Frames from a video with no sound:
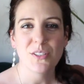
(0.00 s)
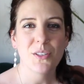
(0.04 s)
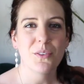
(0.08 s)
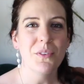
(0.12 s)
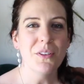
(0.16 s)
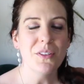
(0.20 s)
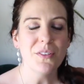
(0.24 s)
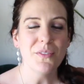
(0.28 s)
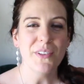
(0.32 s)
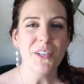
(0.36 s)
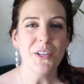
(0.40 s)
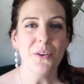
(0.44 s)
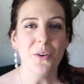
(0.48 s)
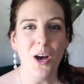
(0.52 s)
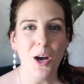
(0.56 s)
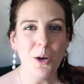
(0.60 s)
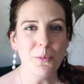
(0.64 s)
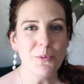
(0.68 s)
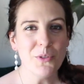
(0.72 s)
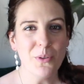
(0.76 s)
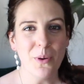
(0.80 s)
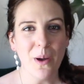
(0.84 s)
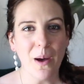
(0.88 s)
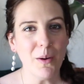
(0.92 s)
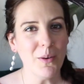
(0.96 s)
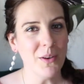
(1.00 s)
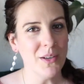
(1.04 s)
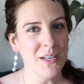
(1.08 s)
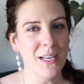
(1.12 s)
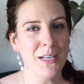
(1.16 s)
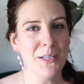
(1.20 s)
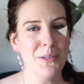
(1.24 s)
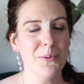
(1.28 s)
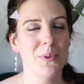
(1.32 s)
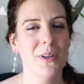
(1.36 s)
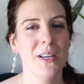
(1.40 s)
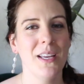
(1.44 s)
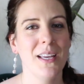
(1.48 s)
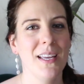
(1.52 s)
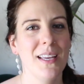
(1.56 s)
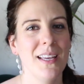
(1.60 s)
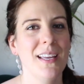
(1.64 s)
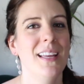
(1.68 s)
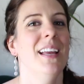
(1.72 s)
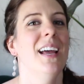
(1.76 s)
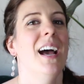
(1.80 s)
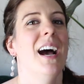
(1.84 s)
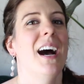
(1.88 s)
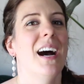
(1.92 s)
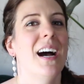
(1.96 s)
so if this video helped you out in any
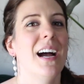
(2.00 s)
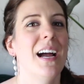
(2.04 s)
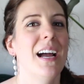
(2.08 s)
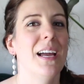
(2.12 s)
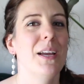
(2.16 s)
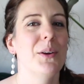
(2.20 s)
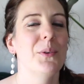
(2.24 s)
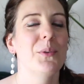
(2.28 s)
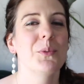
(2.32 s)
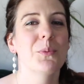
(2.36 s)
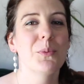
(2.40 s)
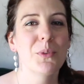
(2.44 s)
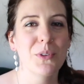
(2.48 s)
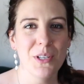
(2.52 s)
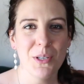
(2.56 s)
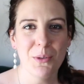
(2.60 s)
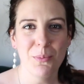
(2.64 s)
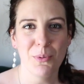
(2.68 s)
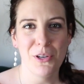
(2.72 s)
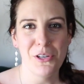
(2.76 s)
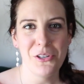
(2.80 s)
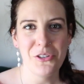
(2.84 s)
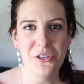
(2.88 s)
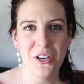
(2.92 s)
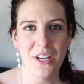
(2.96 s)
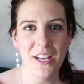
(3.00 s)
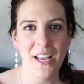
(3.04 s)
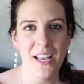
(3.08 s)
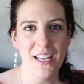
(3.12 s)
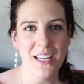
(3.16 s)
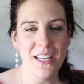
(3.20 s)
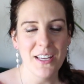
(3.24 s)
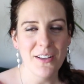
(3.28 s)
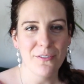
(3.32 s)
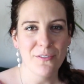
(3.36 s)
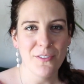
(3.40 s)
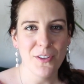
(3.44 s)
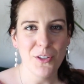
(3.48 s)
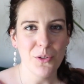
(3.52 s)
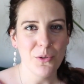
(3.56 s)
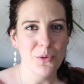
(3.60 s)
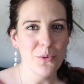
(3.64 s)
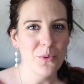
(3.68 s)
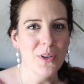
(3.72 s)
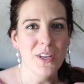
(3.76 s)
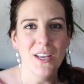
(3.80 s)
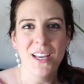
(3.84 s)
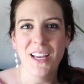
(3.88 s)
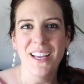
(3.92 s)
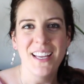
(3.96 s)
way, I would really appreciate if
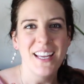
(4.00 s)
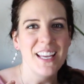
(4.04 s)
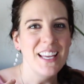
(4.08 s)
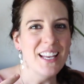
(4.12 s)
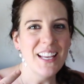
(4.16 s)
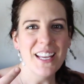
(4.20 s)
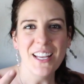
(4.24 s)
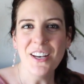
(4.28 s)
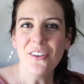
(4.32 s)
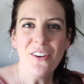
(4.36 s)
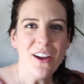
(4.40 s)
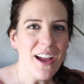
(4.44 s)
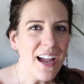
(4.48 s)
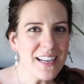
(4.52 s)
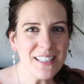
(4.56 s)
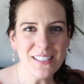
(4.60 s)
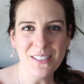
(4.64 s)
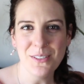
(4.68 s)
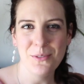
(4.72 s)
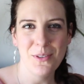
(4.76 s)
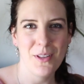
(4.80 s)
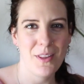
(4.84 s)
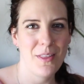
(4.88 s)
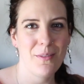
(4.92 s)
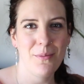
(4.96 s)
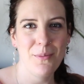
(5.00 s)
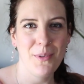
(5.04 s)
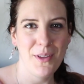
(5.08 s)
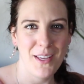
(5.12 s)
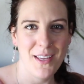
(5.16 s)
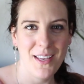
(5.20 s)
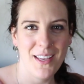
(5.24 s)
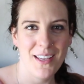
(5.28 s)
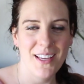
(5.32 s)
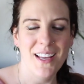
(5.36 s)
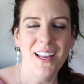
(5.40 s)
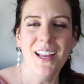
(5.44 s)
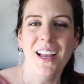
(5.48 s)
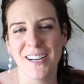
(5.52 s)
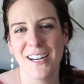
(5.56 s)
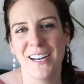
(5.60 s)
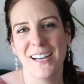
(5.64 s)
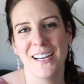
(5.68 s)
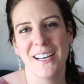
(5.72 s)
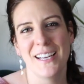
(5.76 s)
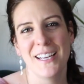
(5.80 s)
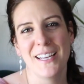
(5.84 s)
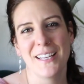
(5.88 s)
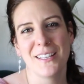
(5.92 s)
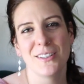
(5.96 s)
you interacted with me.
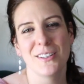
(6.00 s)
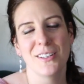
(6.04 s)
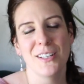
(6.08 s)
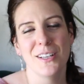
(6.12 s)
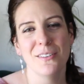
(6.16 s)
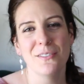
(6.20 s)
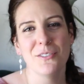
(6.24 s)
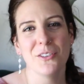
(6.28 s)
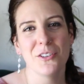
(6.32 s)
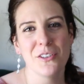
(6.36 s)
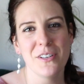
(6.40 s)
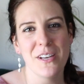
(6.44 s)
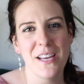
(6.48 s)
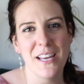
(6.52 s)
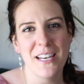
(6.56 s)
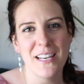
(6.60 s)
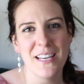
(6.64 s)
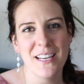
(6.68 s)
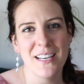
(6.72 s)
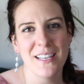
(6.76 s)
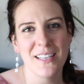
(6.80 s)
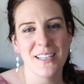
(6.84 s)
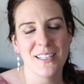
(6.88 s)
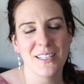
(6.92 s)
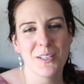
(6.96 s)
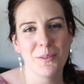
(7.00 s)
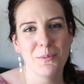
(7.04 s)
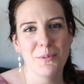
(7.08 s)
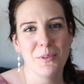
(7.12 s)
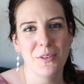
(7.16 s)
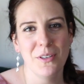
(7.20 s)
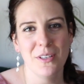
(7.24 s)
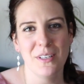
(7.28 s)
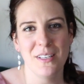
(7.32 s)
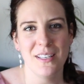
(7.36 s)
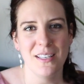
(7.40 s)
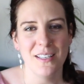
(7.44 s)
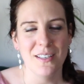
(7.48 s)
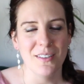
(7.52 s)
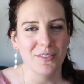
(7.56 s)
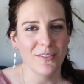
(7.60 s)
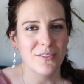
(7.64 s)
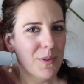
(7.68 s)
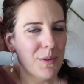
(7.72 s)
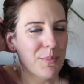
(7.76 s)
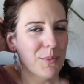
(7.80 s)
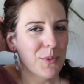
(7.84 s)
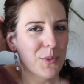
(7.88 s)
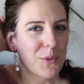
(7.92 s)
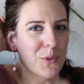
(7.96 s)
I love creating a community of
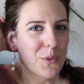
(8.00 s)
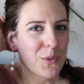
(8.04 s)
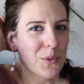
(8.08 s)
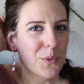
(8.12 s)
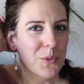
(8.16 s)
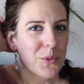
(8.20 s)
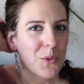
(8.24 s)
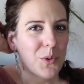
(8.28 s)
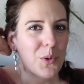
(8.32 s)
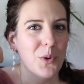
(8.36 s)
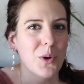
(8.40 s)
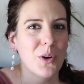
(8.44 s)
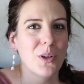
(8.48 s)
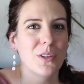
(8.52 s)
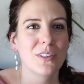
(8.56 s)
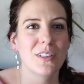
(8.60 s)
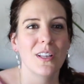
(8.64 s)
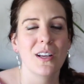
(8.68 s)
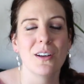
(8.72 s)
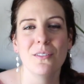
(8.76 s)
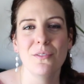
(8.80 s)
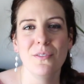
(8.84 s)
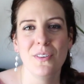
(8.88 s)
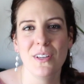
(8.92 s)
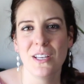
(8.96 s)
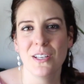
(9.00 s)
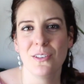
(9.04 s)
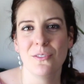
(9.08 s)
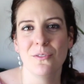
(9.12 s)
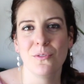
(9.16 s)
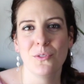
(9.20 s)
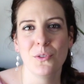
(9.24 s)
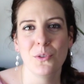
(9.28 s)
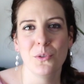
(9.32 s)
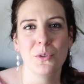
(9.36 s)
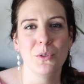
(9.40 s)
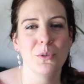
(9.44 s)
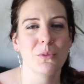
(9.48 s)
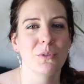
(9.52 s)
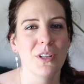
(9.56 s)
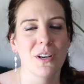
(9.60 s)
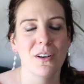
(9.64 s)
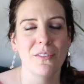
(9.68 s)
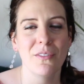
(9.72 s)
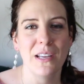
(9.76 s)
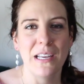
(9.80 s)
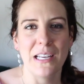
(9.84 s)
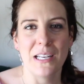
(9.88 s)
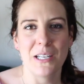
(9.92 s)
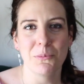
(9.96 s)
people who love vegan food, who
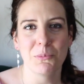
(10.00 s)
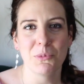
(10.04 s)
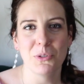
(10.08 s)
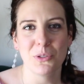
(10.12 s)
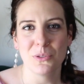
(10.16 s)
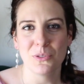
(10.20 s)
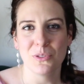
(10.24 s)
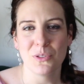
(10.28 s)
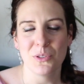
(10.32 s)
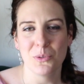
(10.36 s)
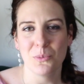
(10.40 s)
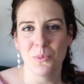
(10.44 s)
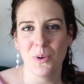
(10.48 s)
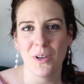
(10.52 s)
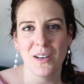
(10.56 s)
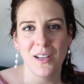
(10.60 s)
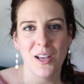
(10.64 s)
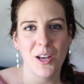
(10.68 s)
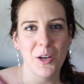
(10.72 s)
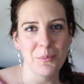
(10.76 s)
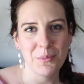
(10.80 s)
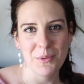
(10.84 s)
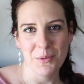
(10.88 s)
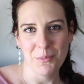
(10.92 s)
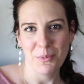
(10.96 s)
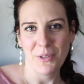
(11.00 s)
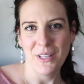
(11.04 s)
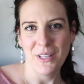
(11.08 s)
love animals, who want to help the